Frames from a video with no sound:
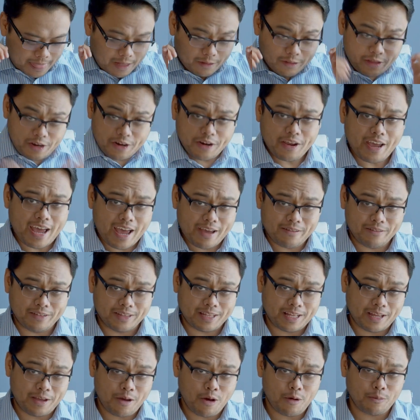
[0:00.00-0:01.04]
Now there you have
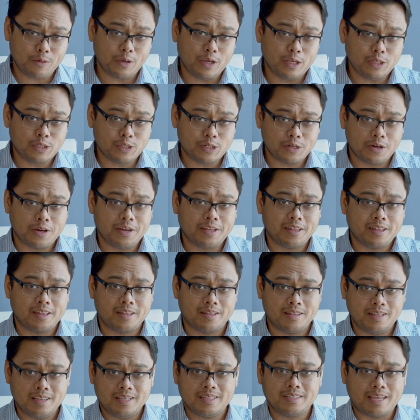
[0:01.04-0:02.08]
it. I hope you
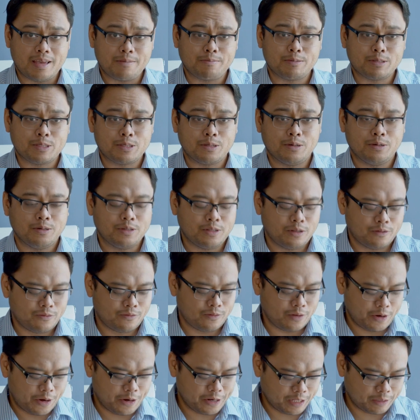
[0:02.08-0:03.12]
enjoyed this episode
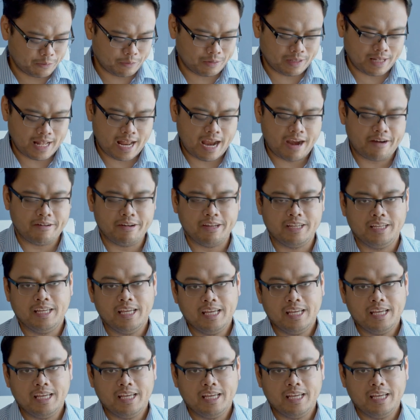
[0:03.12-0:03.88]
of Learn It With Larry.